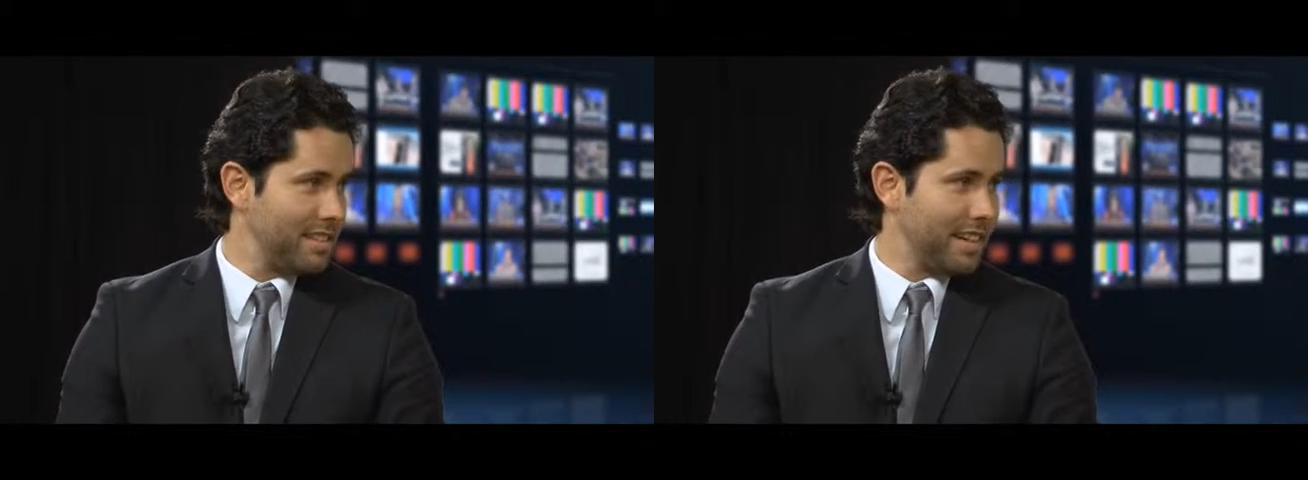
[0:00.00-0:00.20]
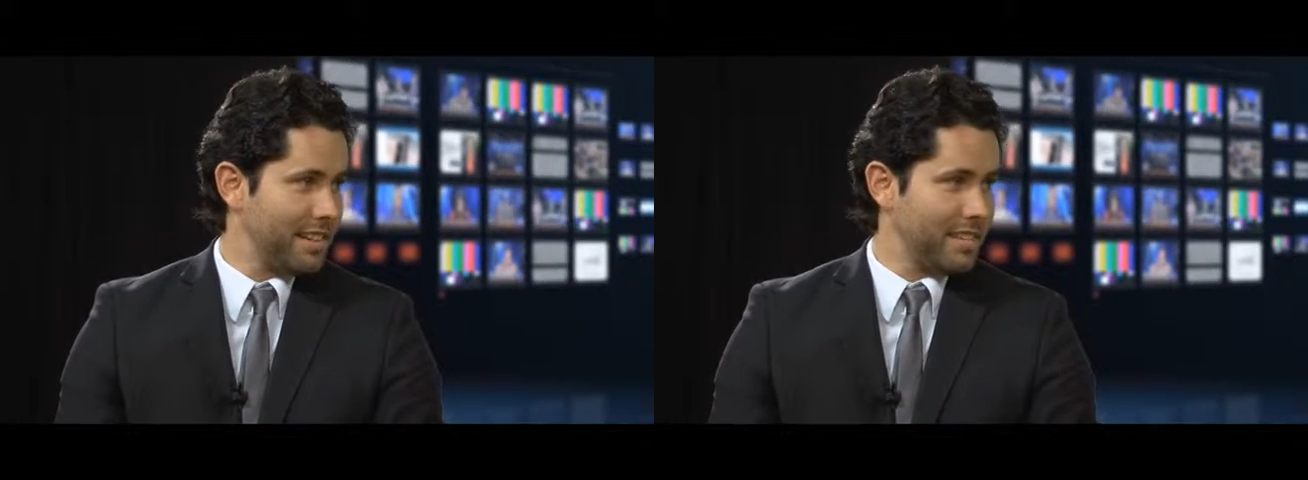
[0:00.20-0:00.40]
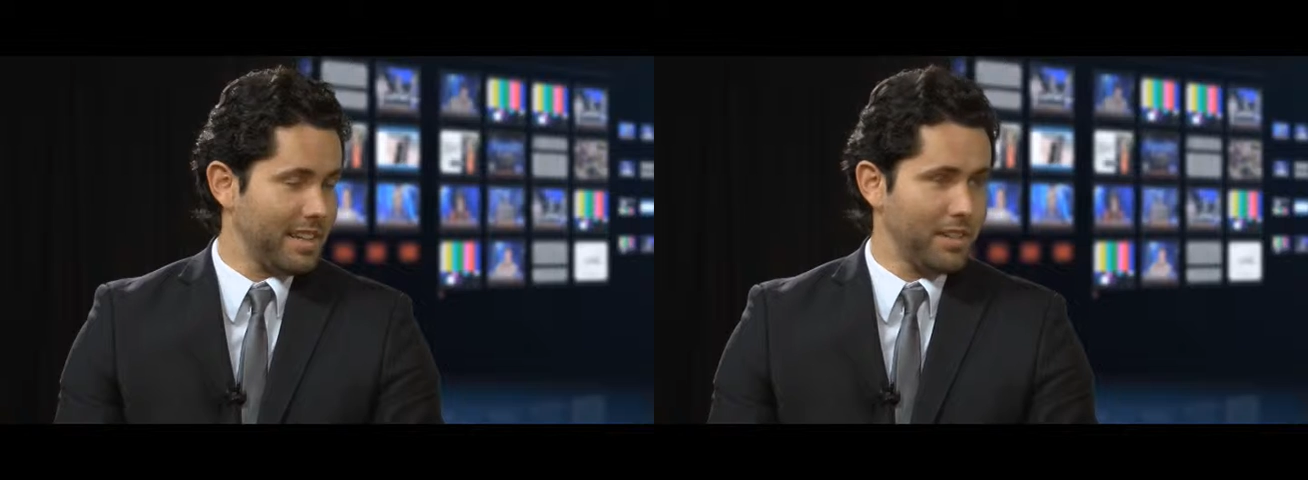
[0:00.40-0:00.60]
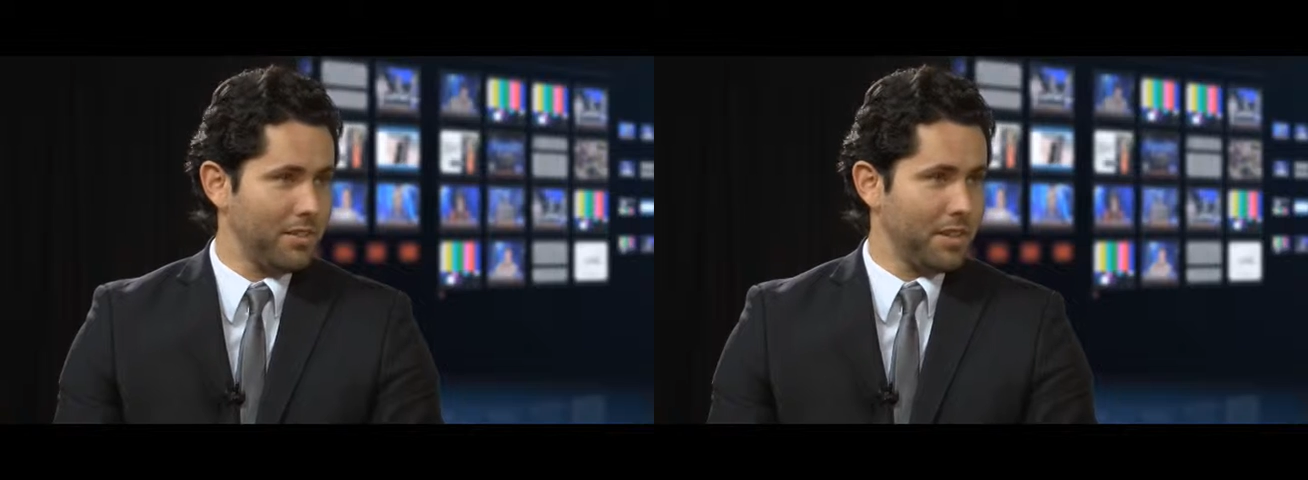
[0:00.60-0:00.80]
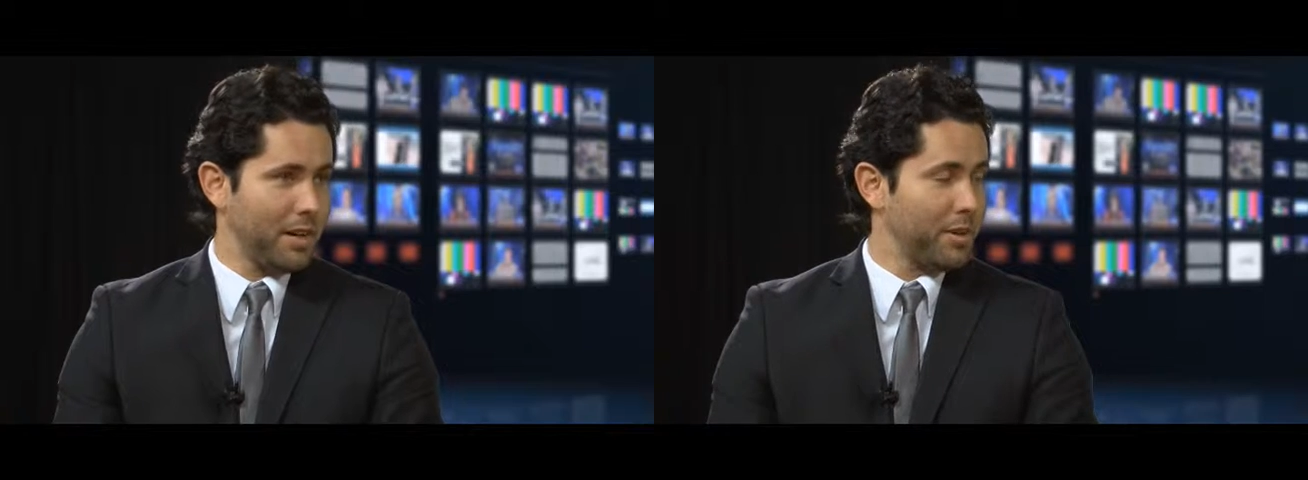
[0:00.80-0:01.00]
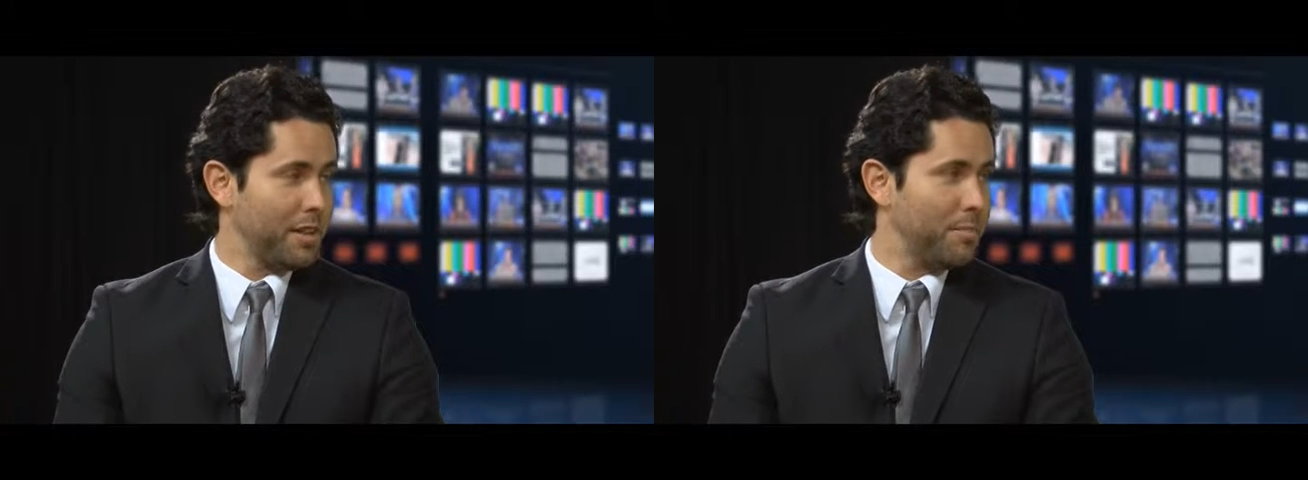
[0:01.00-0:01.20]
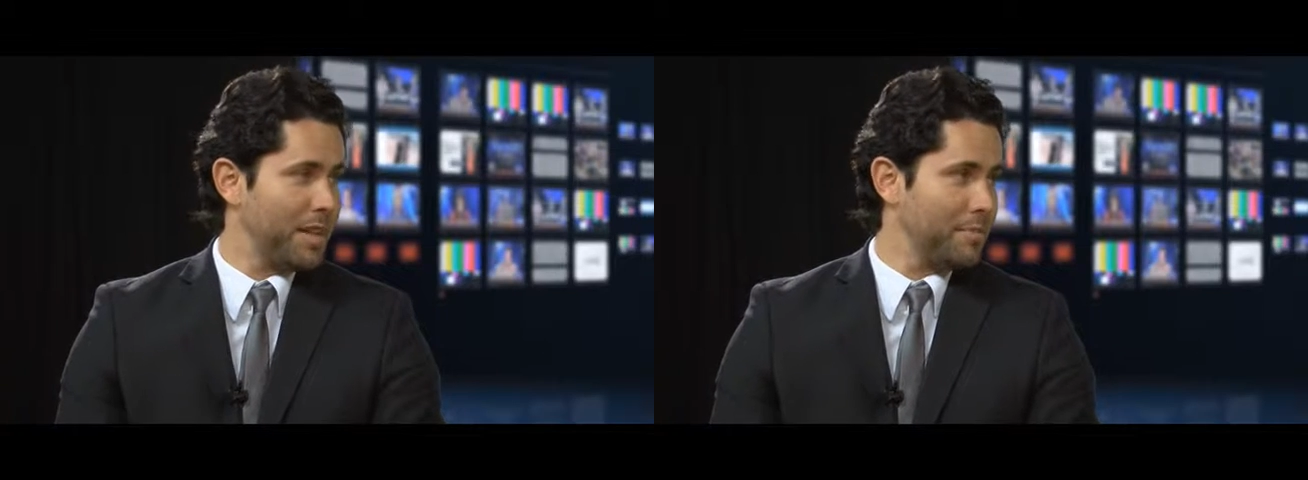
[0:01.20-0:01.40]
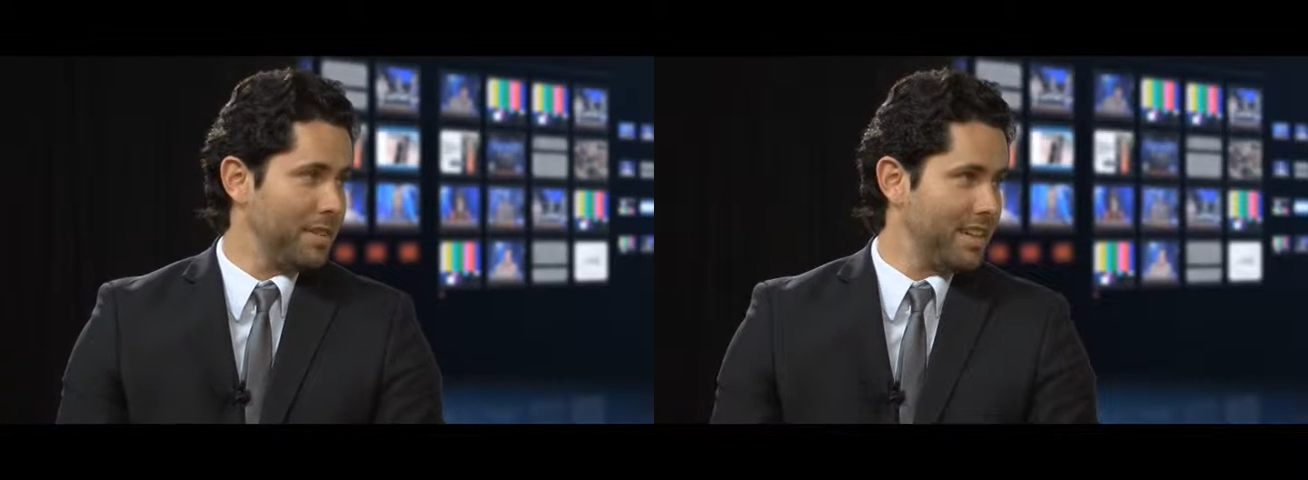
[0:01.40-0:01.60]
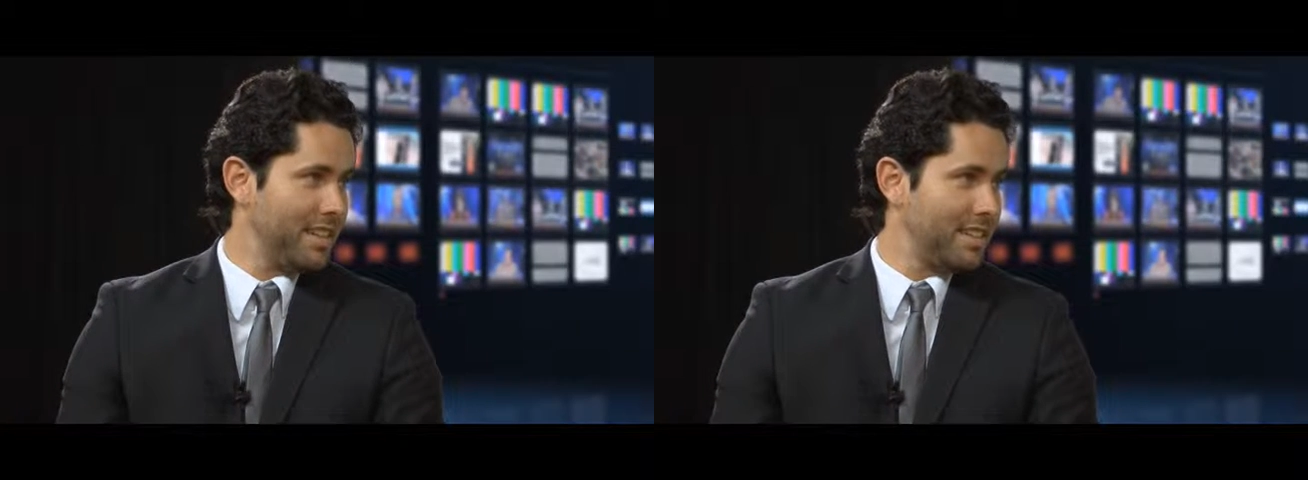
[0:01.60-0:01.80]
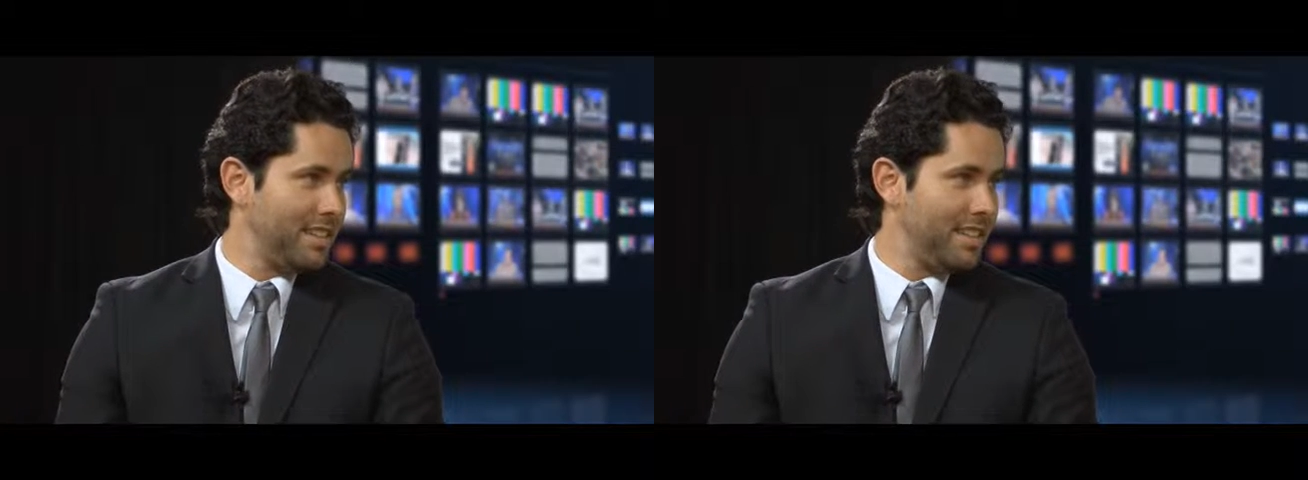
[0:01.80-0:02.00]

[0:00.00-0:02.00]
And I said, you know, they're never going to pick me.